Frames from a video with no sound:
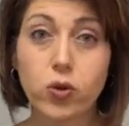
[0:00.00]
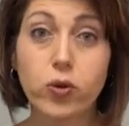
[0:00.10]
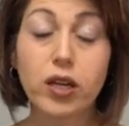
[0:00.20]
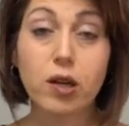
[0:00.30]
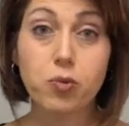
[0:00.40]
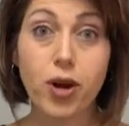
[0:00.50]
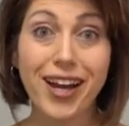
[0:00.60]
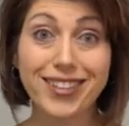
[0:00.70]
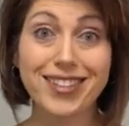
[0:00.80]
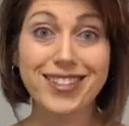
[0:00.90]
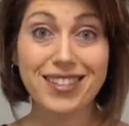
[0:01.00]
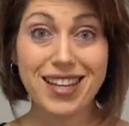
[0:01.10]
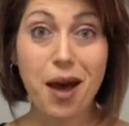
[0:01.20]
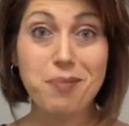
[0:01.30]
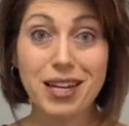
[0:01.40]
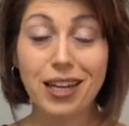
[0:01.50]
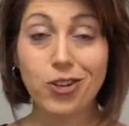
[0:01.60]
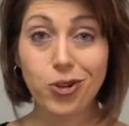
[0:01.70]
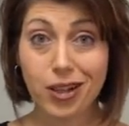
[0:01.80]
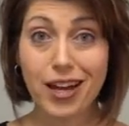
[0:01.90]
learning and practice that's happening in
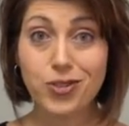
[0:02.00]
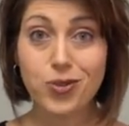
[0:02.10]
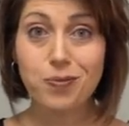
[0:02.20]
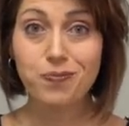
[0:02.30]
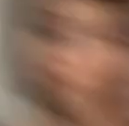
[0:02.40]
your classroom.